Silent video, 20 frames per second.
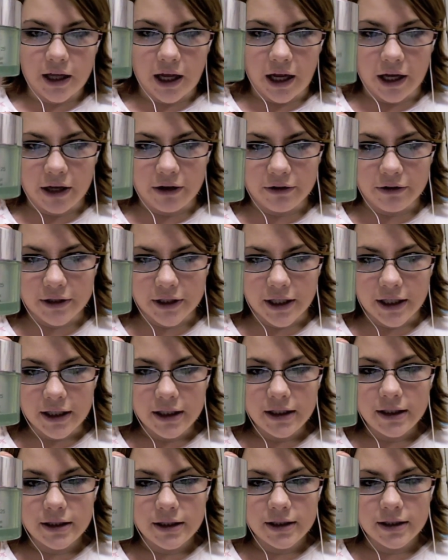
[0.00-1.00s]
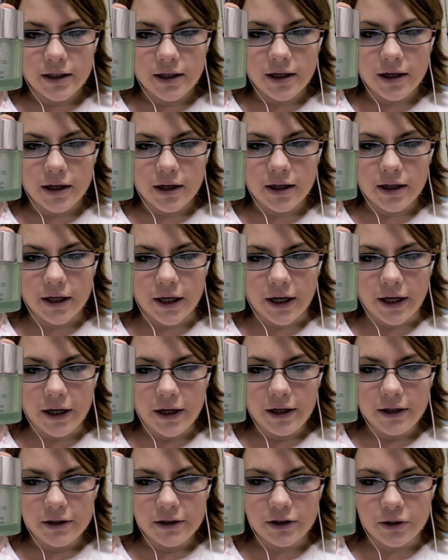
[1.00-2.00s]
I use this,
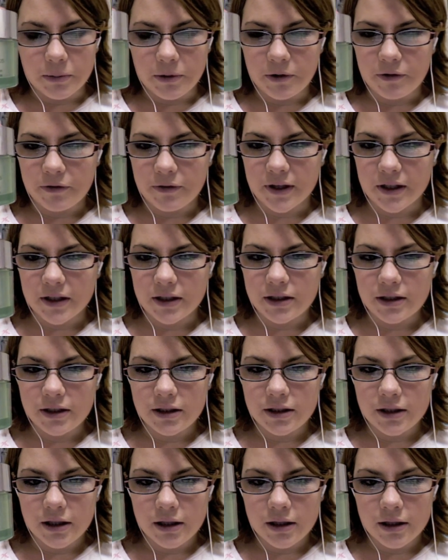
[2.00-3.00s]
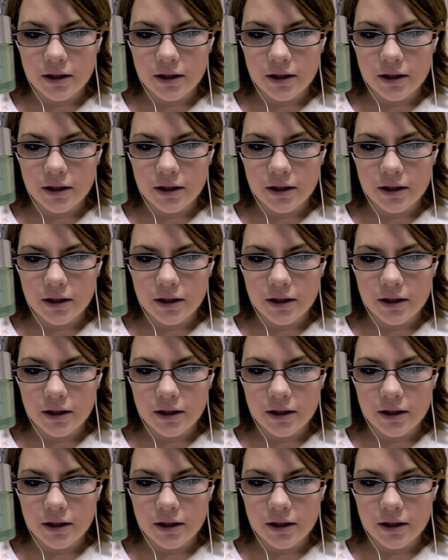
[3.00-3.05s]
Clinique Super Defense.